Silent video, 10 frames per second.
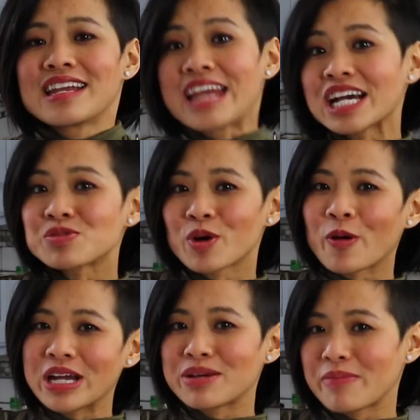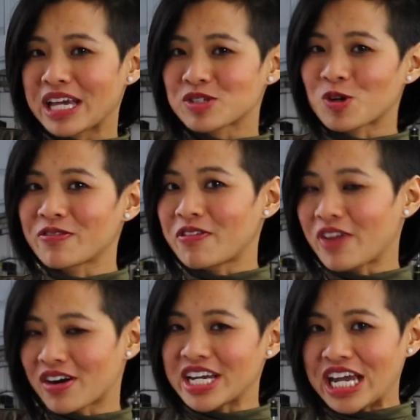Next, we're going to make sort of a
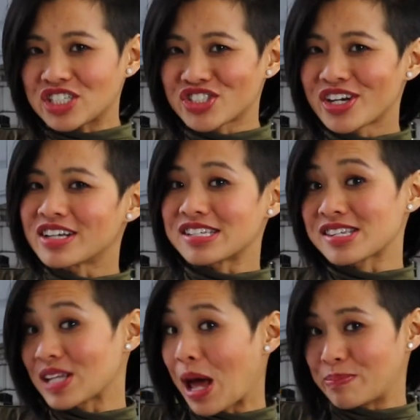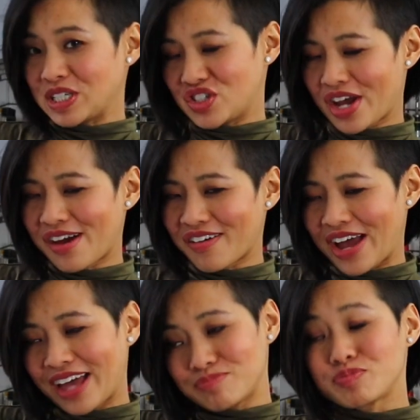variation on a sloppy joe.
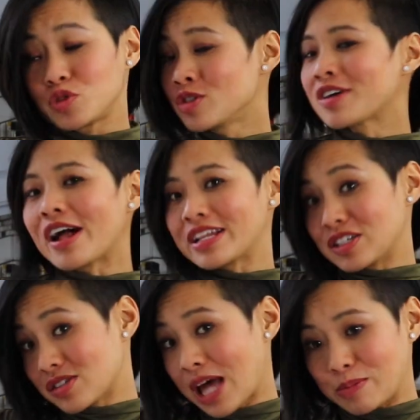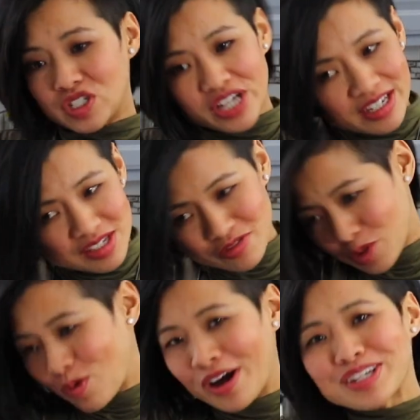You can call it a sloppy jess if
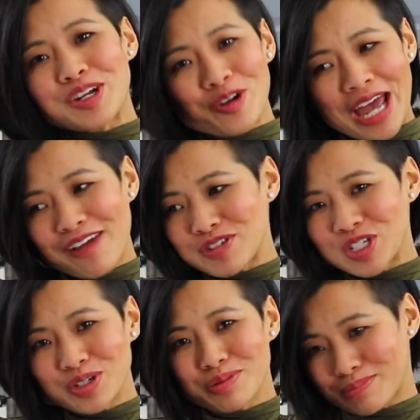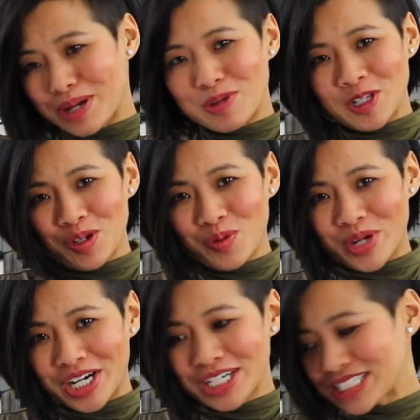you want. You don't have to. Might be a little
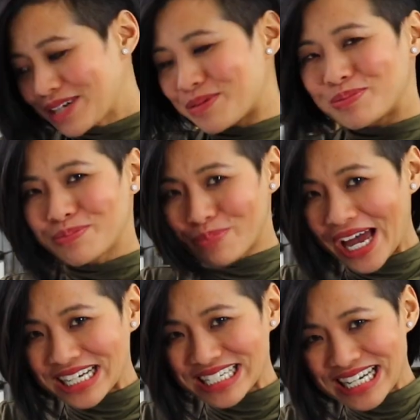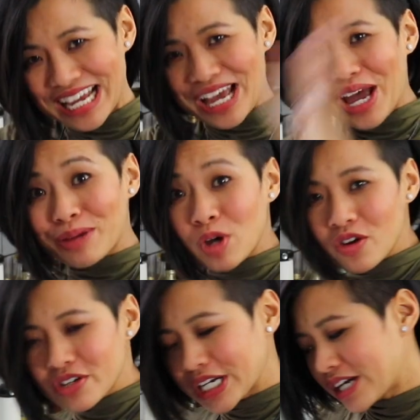weird. But I'm
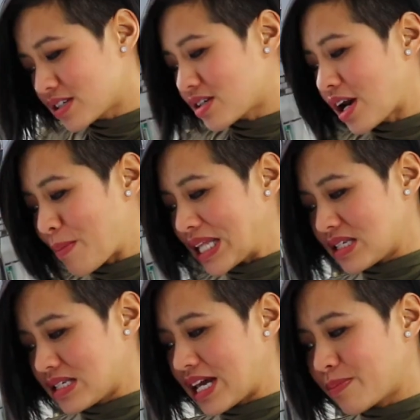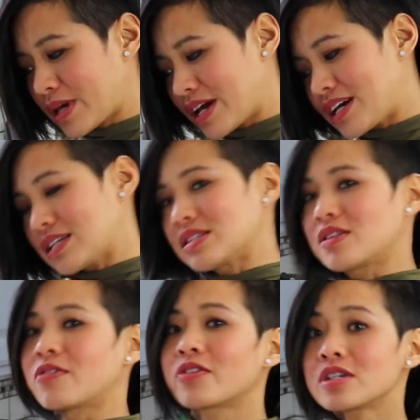over here starting by the sink because
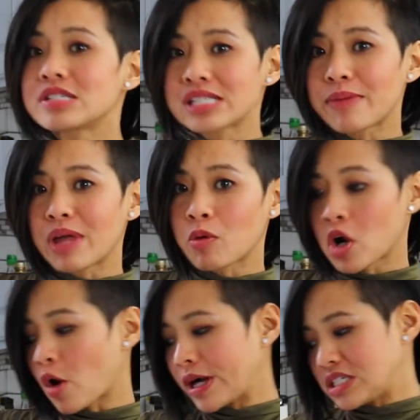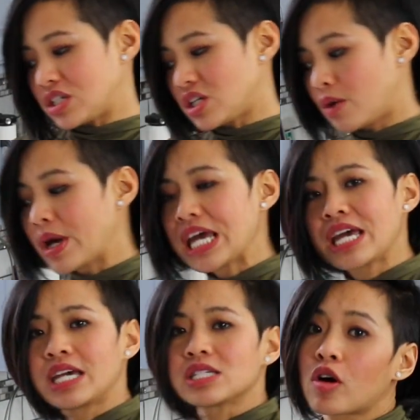the first step that we're going to do
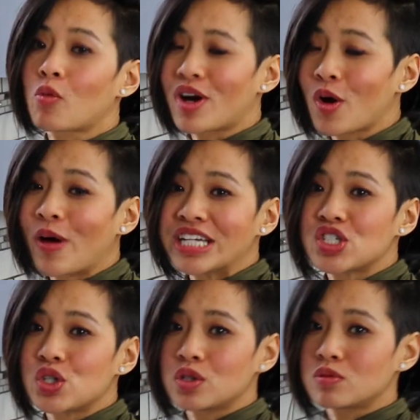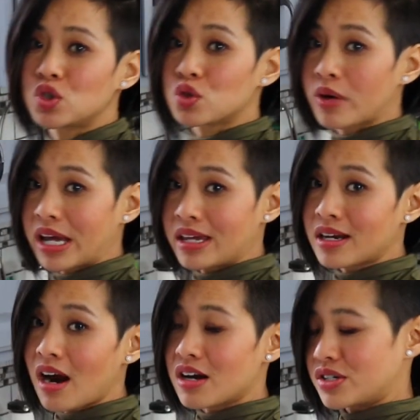is we're going to drain
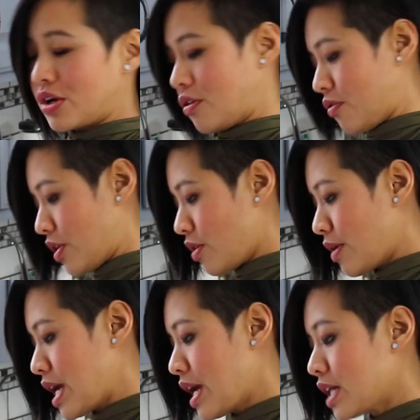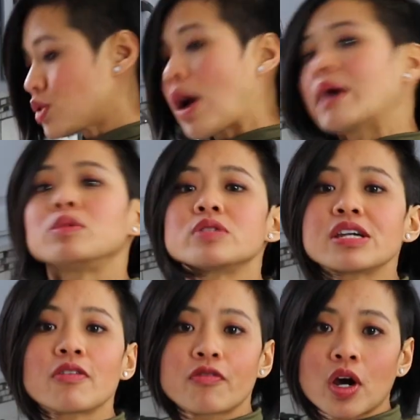our tofu. And so I'm
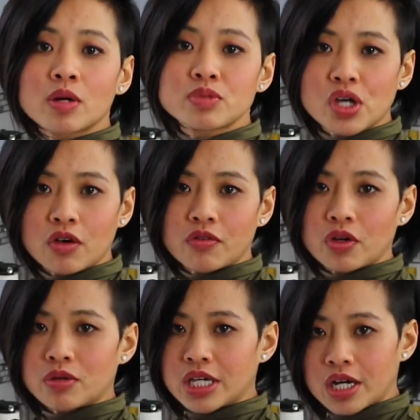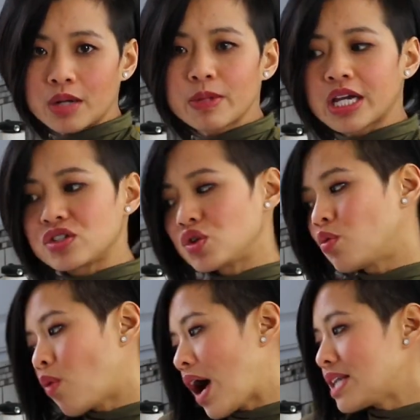using firm tofu here because you
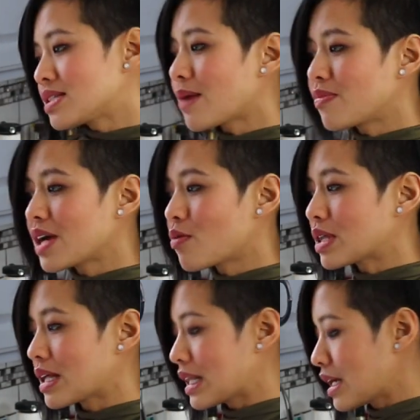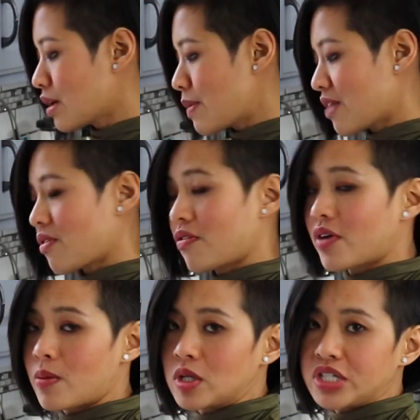want something with a little bit of a
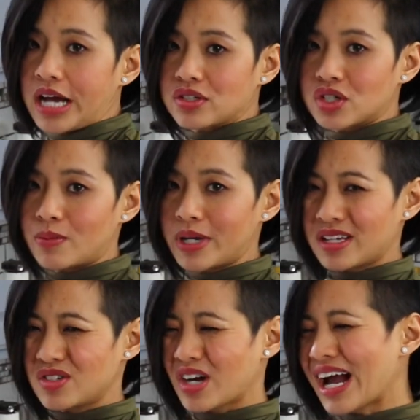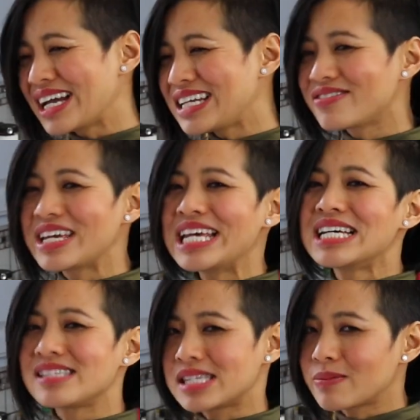firmer texture because you're kind of
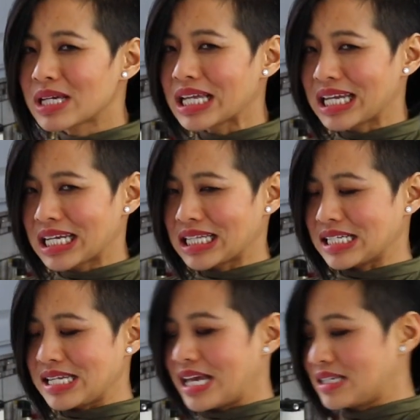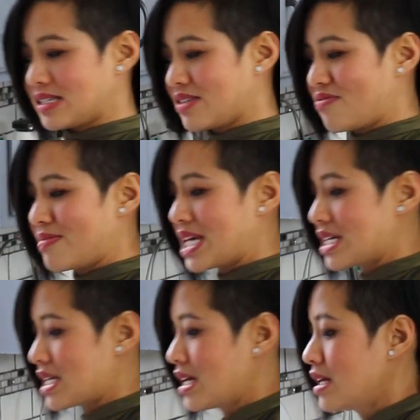simulating the taste of
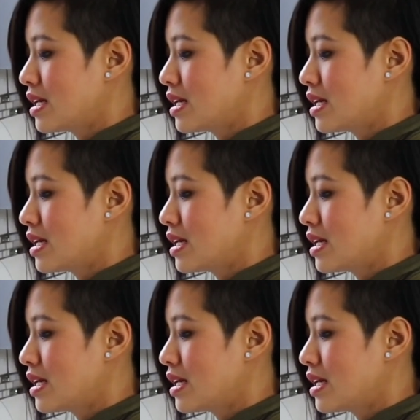meat.